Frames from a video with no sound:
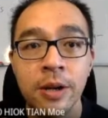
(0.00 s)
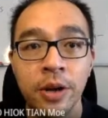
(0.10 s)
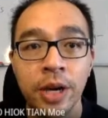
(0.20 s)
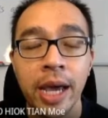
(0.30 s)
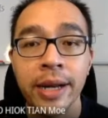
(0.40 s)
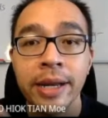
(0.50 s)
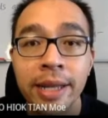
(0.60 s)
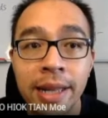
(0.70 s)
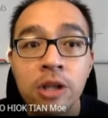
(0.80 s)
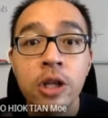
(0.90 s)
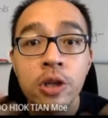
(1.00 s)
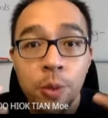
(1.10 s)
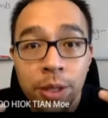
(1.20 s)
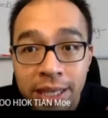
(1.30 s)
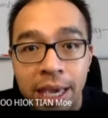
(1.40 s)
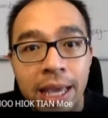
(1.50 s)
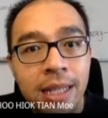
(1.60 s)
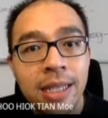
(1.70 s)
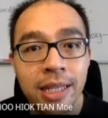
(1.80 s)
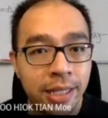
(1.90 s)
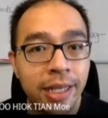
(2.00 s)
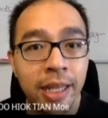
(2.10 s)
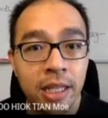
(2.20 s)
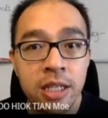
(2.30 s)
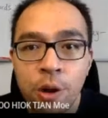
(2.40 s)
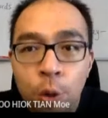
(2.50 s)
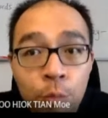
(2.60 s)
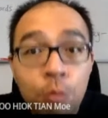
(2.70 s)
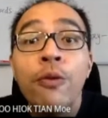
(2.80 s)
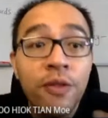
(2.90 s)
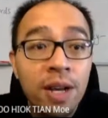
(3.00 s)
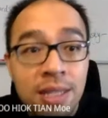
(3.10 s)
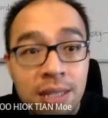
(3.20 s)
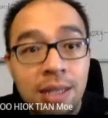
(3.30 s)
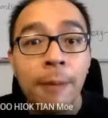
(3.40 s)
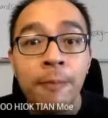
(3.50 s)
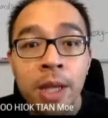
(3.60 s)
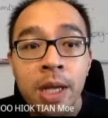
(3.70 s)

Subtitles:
okay, and the electrons will gain kinetic energy. They will move faster lah.